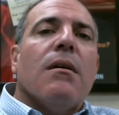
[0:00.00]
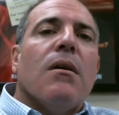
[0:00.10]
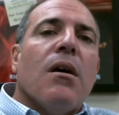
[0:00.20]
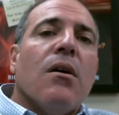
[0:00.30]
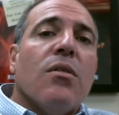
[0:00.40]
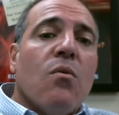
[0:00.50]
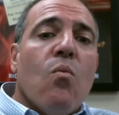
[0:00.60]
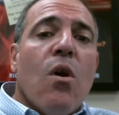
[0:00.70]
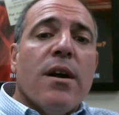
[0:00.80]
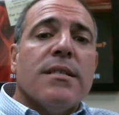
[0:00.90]
uh, the
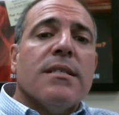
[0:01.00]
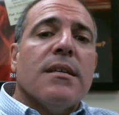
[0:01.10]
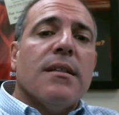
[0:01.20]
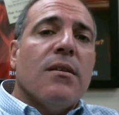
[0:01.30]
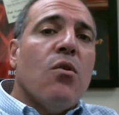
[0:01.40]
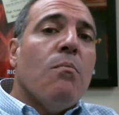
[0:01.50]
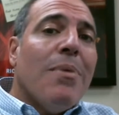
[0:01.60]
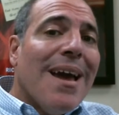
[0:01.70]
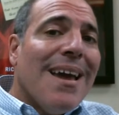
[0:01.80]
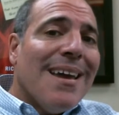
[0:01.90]
ones who
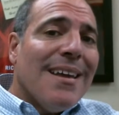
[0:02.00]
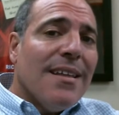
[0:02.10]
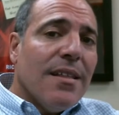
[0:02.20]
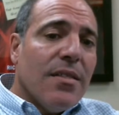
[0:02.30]
pay